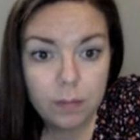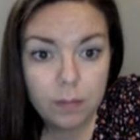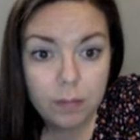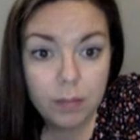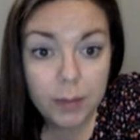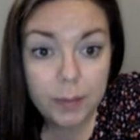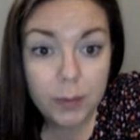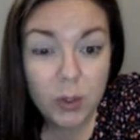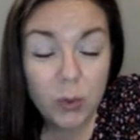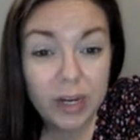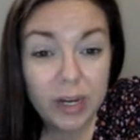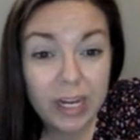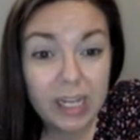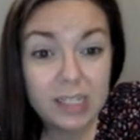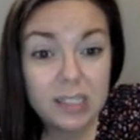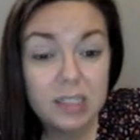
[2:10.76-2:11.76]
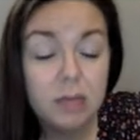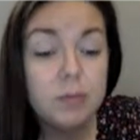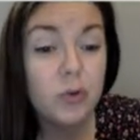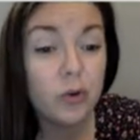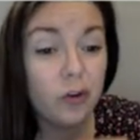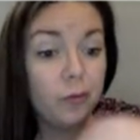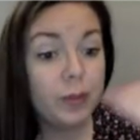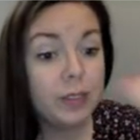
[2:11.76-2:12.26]
people who are in some
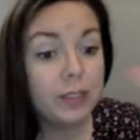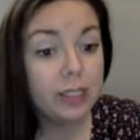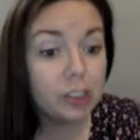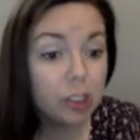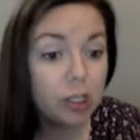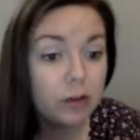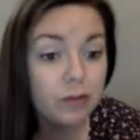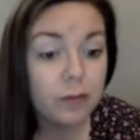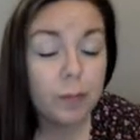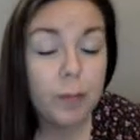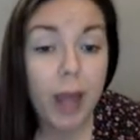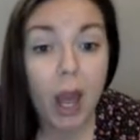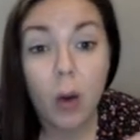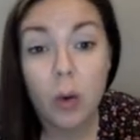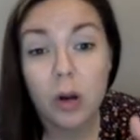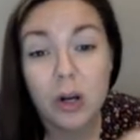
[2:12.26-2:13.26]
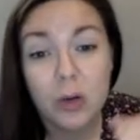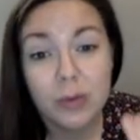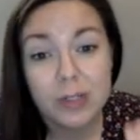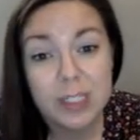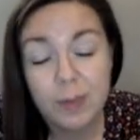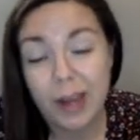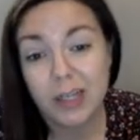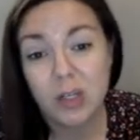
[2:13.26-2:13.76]
sort of position of power or
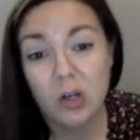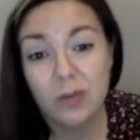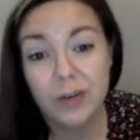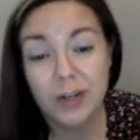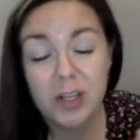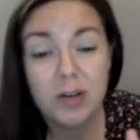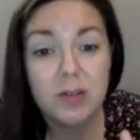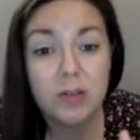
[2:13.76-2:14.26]
respect over you.